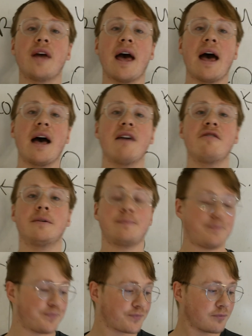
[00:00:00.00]
have
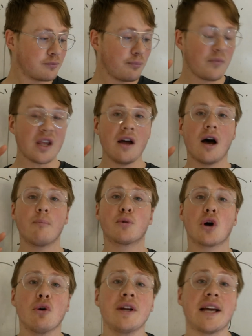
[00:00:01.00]

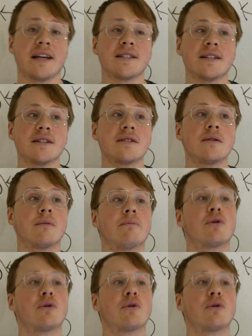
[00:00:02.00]
proteases.